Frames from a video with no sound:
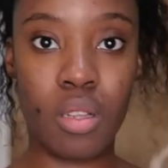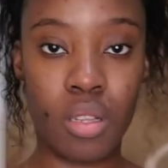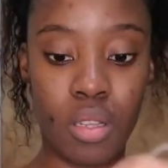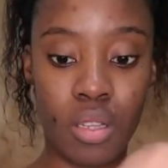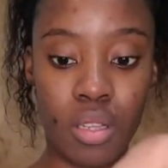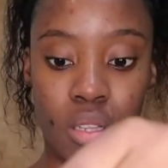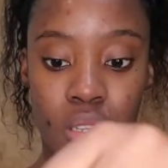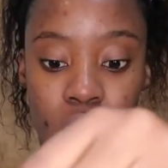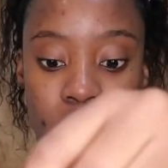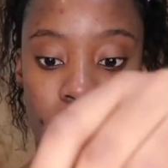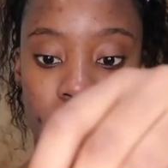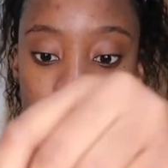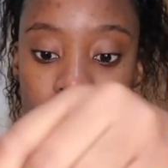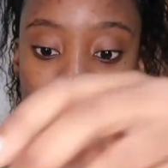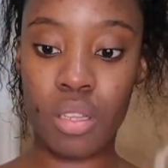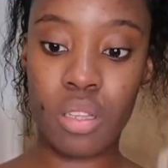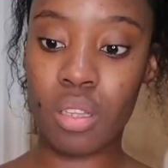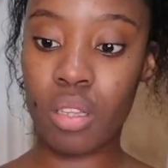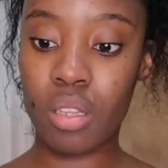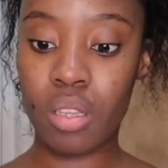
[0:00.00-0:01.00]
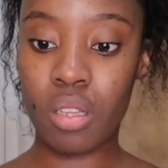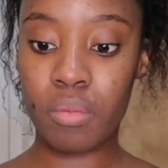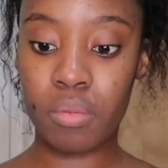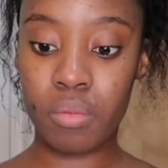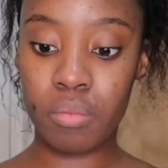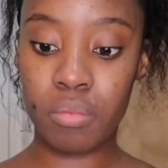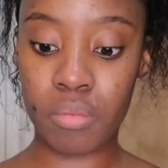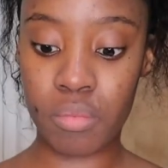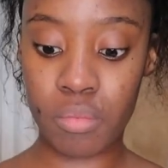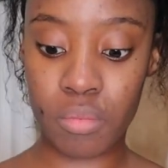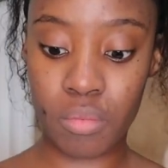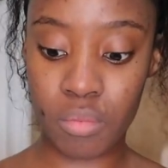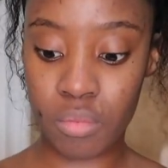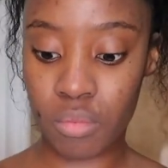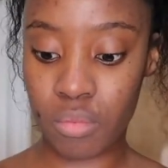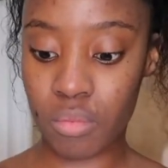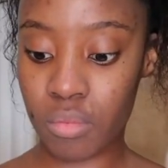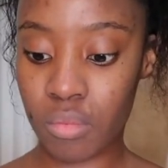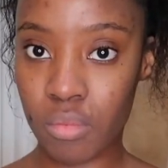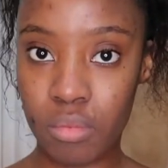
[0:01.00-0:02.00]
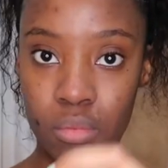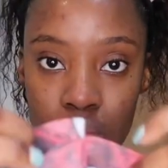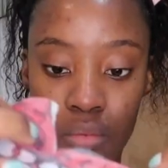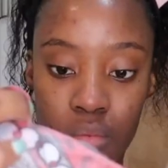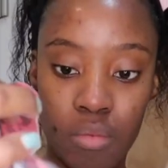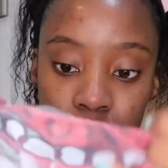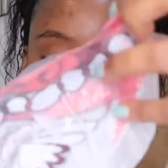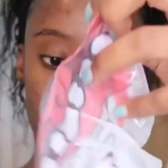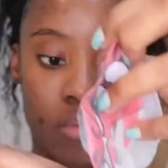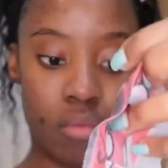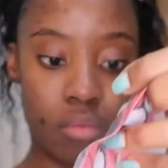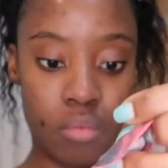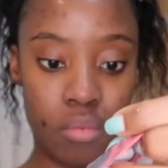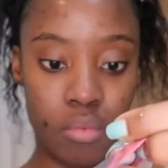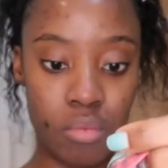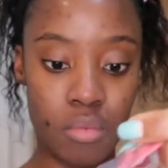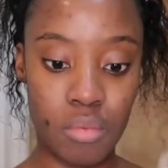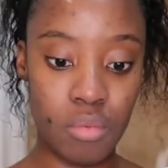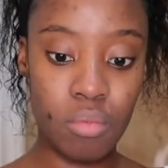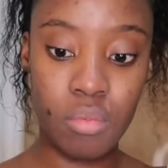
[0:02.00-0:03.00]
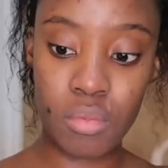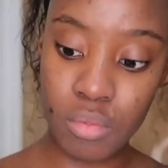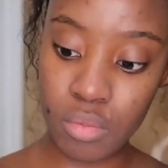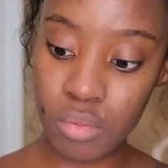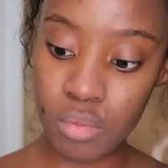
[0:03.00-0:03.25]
them to miss me. Guess I see the things